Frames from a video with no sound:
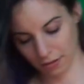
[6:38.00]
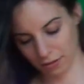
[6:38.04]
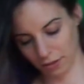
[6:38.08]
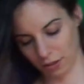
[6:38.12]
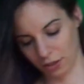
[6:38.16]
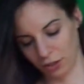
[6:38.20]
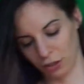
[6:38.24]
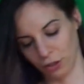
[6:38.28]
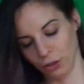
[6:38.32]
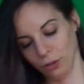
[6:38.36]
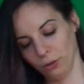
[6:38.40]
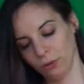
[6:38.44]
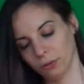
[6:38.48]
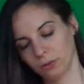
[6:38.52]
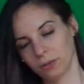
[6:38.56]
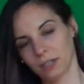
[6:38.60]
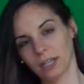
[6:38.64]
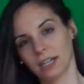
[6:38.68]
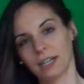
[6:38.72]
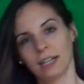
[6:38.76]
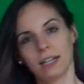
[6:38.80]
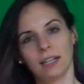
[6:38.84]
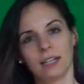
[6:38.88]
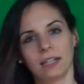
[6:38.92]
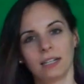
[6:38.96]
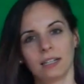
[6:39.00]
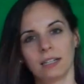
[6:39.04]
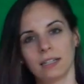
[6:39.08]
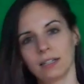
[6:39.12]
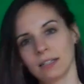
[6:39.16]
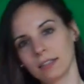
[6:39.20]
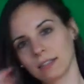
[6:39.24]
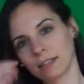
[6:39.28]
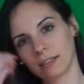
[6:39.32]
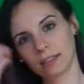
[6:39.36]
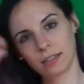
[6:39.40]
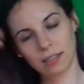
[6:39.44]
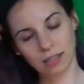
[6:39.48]

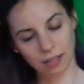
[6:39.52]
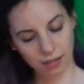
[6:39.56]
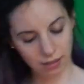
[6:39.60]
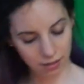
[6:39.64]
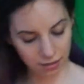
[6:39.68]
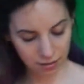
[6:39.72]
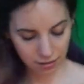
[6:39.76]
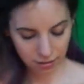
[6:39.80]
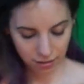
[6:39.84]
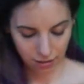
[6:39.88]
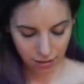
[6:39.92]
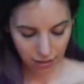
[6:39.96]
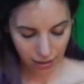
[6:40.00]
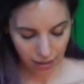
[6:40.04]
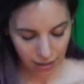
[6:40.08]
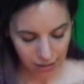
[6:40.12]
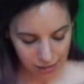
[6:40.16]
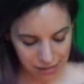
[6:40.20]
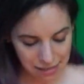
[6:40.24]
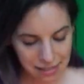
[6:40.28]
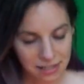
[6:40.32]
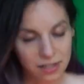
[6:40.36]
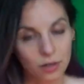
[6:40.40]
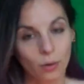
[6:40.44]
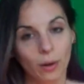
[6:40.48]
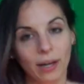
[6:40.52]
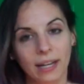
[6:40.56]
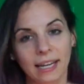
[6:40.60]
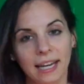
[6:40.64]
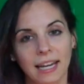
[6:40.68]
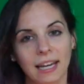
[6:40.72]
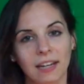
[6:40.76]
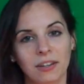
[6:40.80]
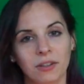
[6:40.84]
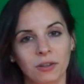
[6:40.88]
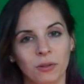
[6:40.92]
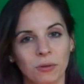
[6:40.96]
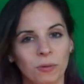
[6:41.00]
Cuteness. Soy
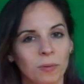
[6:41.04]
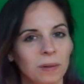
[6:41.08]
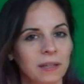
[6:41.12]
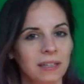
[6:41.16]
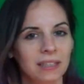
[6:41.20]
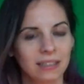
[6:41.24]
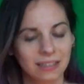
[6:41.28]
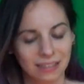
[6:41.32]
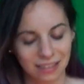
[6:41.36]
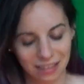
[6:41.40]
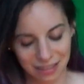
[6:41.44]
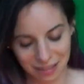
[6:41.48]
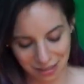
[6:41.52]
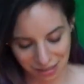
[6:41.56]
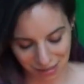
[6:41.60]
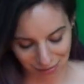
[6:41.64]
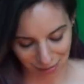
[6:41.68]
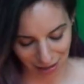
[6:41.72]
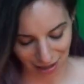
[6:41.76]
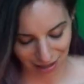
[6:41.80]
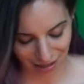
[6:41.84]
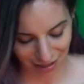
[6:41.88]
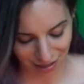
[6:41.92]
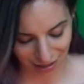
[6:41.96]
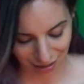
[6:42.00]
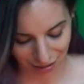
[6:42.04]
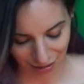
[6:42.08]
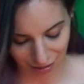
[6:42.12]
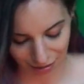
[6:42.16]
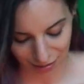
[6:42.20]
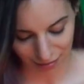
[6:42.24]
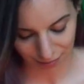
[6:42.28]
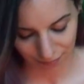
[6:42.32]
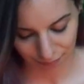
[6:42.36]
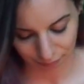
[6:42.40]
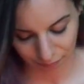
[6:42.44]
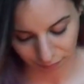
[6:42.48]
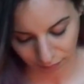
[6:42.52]
candle realness right
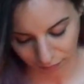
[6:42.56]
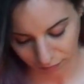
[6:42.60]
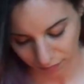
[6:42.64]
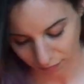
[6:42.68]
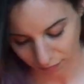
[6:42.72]
here.